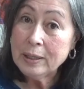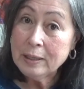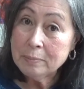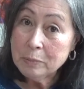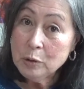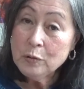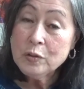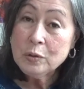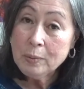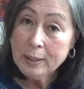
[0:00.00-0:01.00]
get moved
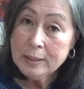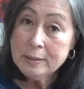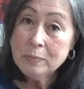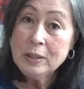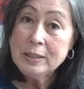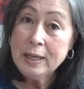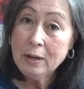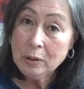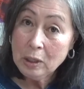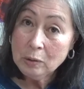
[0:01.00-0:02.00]
to write something
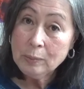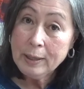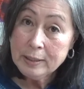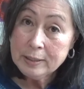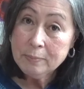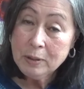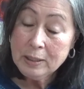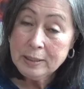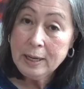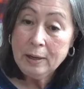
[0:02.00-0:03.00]
down, I'll write
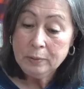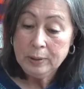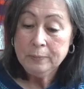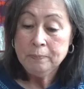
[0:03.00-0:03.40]
something down.